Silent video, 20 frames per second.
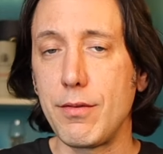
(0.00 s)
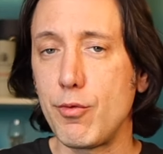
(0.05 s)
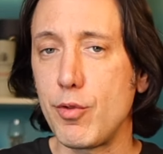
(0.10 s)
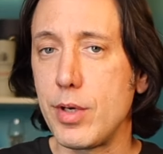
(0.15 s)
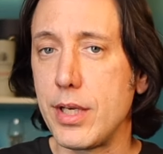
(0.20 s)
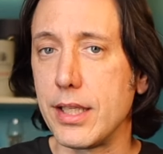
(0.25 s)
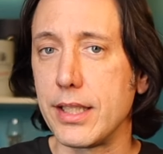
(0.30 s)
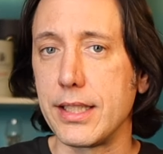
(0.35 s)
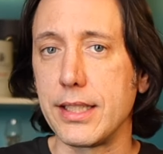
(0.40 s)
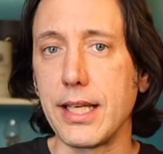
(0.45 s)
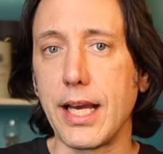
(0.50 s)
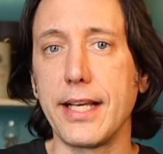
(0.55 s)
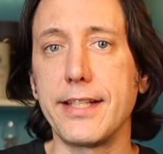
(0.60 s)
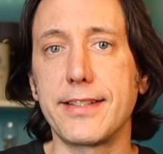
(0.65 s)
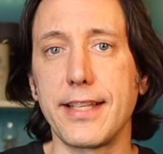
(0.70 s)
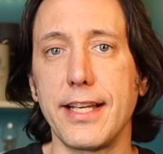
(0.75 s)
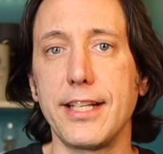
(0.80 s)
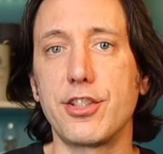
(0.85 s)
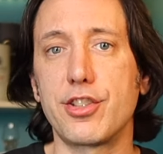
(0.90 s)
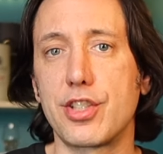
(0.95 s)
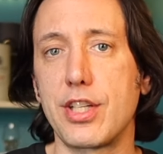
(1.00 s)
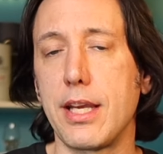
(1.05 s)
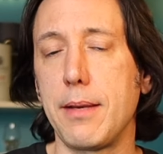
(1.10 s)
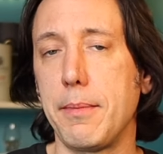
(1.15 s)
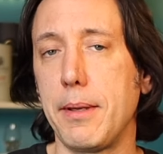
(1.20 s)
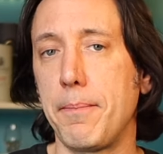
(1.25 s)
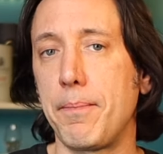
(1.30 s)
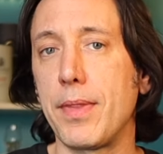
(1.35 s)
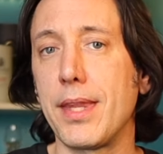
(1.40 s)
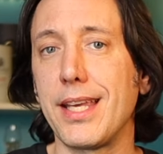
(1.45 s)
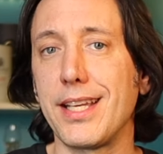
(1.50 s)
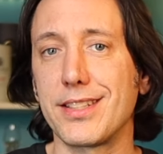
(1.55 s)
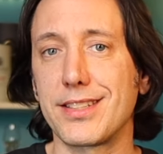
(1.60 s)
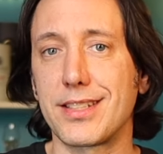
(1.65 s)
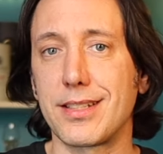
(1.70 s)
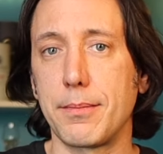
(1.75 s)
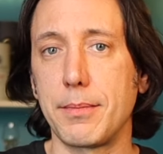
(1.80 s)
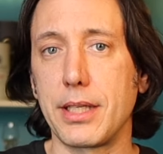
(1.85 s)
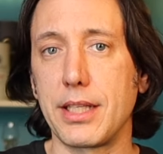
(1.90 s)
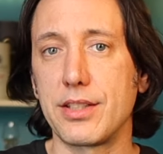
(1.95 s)
really nice age statement in
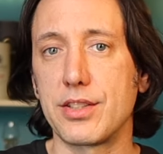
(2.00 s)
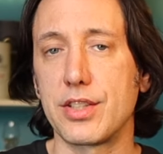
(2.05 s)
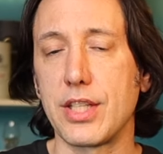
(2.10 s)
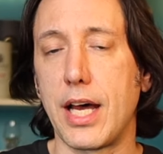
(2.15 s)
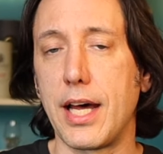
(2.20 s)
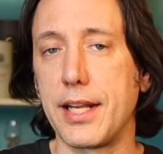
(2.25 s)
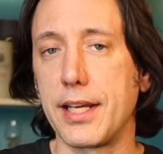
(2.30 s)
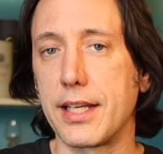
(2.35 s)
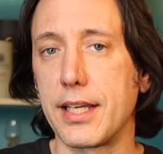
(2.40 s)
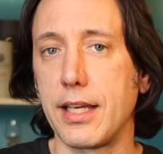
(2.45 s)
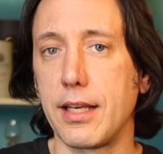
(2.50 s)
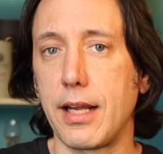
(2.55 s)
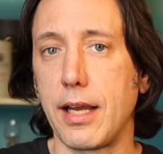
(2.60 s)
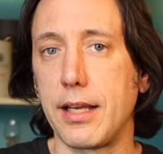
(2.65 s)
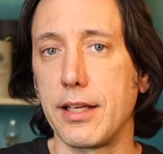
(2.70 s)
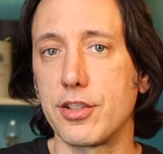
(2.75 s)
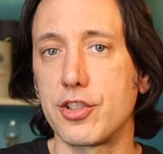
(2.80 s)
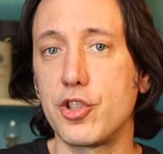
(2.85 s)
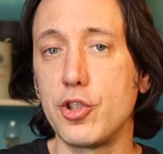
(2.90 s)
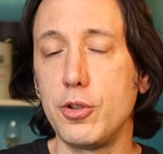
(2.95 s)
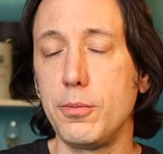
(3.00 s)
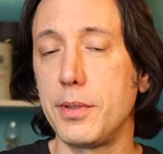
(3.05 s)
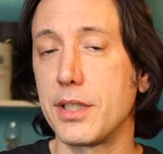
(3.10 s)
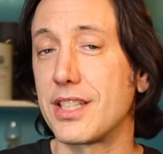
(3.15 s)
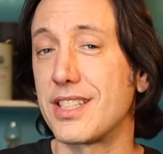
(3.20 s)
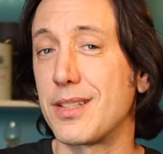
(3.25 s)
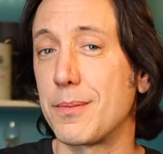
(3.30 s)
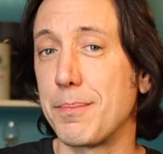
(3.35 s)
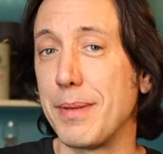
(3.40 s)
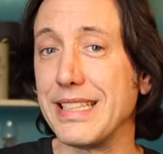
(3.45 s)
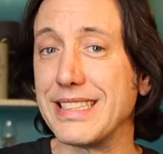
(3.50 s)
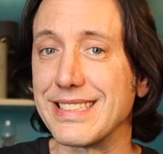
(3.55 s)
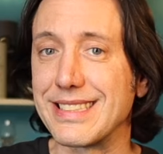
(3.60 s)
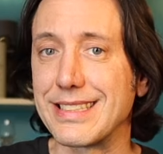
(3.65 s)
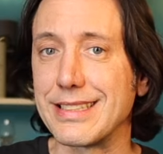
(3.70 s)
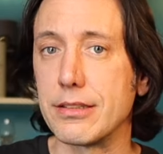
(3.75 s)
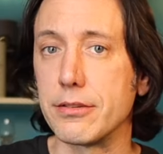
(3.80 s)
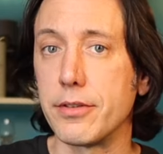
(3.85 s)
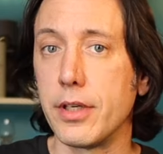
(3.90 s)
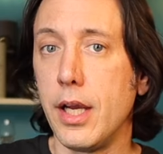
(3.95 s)
some exotic and I assume
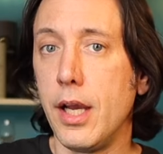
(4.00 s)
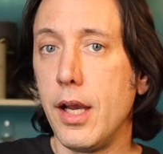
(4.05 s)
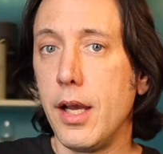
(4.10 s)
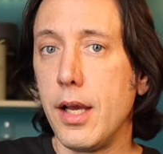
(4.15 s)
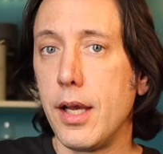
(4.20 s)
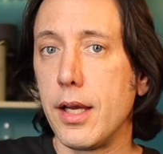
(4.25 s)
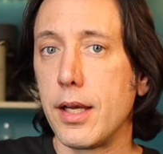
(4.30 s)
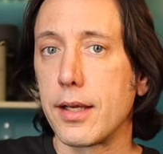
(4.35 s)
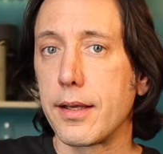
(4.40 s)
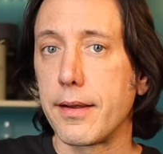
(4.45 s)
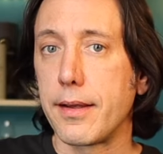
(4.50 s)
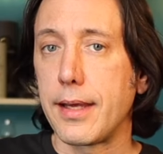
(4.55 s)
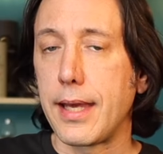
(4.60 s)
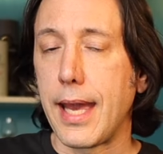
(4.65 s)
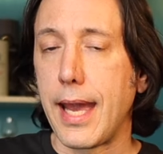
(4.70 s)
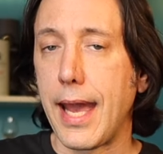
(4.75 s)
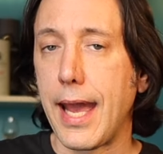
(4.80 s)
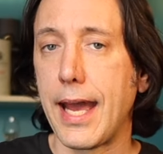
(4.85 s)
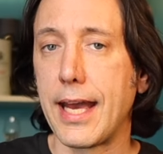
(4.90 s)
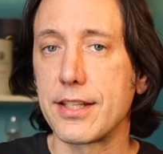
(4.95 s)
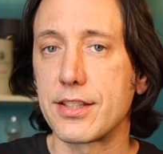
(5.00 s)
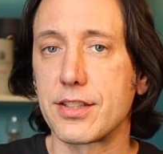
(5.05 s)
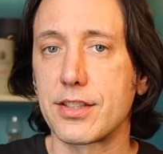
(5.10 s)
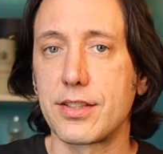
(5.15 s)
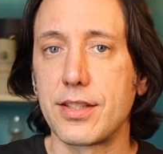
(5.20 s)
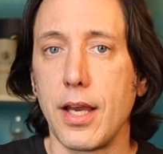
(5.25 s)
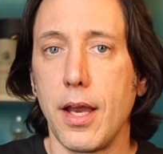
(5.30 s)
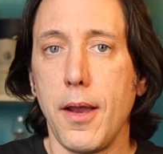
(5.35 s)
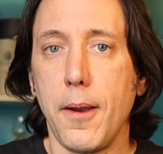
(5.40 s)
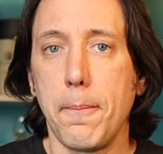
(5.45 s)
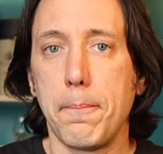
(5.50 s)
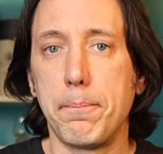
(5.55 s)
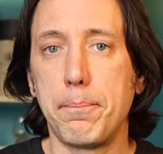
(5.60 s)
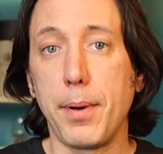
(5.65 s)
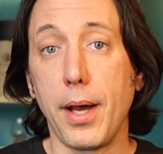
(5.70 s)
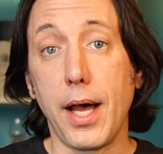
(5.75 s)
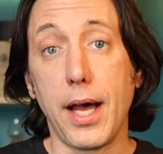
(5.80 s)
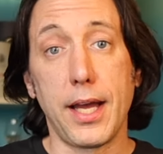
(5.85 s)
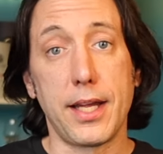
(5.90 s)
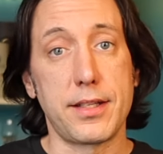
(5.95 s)
expensive casks,
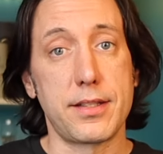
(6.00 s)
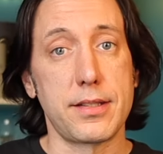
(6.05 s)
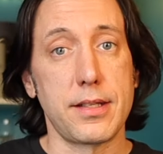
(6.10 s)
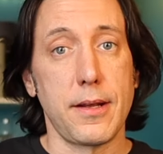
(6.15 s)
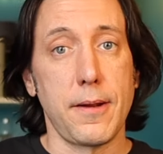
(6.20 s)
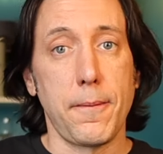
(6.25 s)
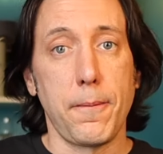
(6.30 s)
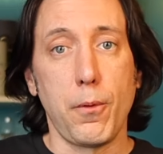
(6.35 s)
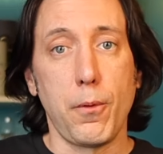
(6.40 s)
but